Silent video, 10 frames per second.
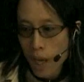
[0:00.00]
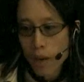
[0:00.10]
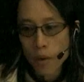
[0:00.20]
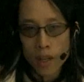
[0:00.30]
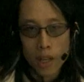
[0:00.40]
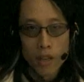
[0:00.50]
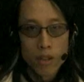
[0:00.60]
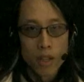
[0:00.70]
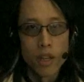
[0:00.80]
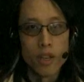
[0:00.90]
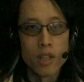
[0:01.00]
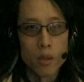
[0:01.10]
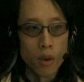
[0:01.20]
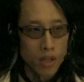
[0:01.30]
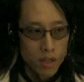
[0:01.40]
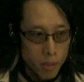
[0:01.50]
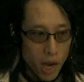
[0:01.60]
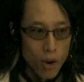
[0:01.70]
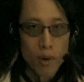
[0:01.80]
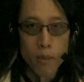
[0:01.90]
how electrical energy works to
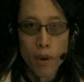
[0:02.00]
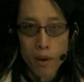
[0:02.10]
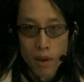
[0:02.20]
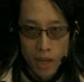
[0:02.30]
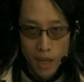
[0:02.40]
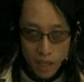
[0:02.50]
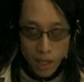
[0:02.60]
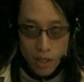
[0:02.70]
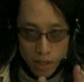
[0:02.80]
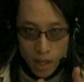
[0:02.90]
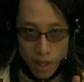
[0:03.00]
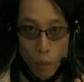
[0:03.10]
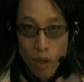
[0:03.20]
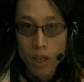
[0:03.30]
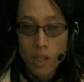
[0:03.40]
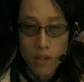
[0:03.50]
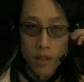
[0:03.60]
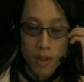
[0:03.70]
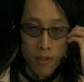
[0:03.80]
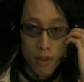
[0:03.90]
power a motor. I, I can understand the workings
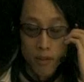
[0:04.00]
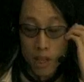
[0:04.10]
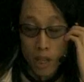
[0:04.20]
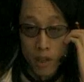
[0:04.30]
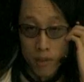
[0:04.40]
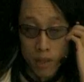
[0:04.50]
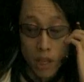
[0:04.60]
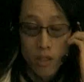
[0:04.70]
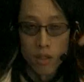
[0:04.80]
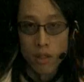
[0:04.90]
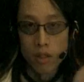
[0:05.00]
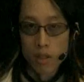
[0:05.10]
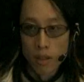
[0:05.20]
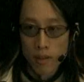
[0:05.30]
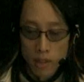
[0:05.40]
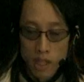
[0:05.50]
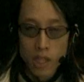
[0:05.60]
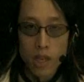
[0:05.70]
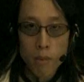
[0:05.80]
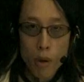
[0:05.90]
of, a, of, of, an, of an electrical of a
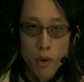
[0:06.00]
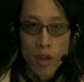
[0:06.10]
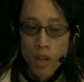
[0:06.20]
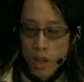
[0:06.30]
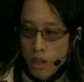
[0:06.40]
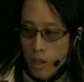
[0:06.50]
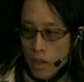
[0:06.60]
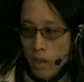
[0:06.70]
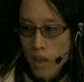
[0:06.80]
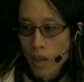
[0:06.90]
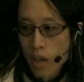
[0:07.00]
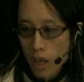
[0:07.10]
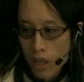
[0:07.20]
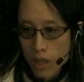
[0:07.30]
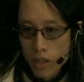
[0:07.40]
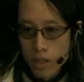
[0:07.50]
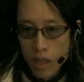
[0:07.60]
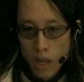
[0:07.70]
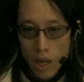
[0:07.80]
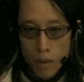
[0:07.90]
DC motor. Uh, I can
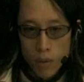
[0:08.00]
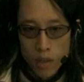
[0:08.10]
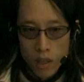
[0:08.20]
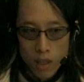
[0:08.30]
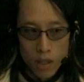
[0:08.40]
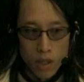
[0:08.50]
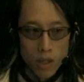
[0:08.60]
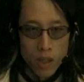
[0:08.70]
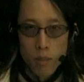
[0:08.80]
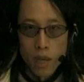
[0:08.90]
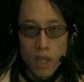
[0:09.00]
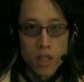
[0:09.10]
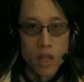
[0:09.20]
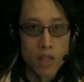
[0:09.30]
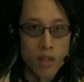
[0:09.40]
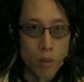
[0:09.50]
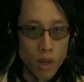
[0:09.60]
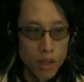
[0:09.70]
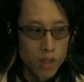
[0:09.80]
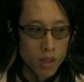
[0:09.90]
understand how uh, an internal combustion engine
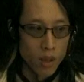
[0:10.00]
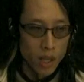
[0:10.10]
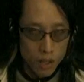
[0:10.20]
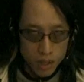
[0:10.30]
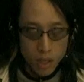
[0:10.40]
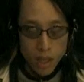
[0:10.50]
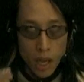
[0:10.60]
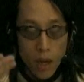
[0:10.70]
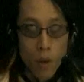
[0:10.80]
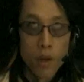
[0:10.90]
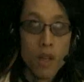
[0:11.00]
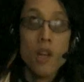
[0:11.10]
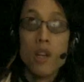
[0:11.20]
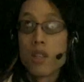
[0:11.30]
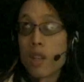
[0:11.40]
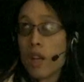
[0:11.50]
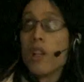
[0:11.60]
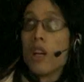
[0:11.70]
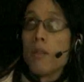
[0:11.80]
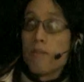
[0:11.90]
works. You know, I understand how
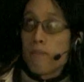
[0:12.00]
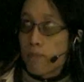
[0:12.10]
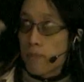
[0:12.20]
sunlight,